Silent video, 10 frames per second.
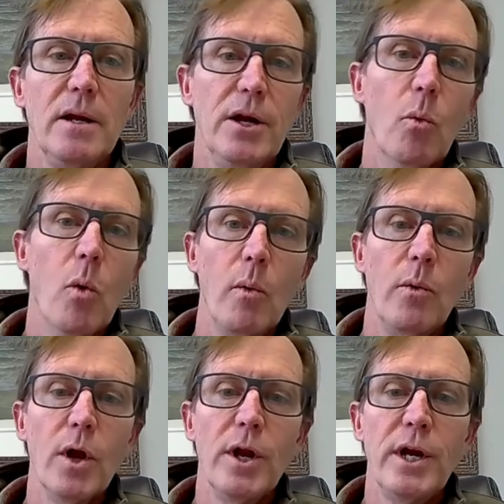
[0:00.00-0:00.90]
what we
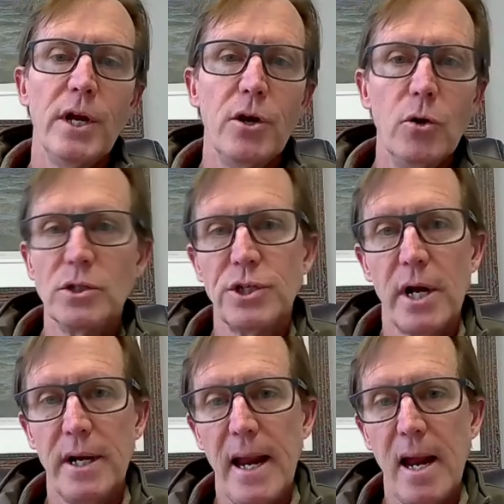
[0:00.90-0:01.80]
really need to do is
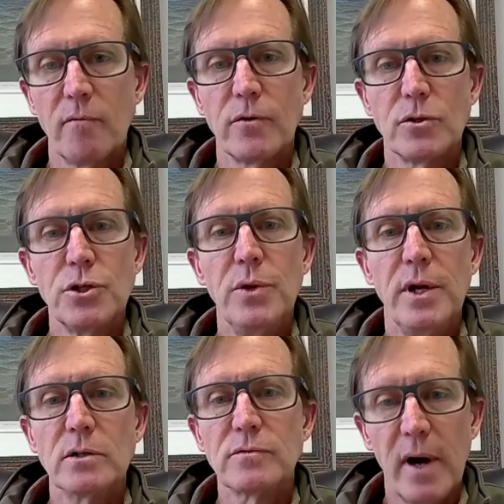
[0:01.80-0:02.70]
shut it down for 2
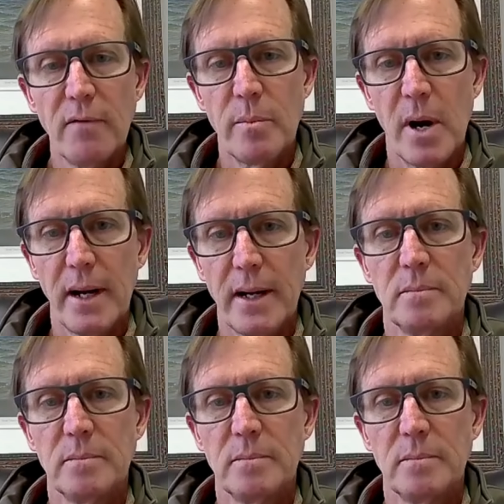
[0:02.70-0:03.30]
years for everybody.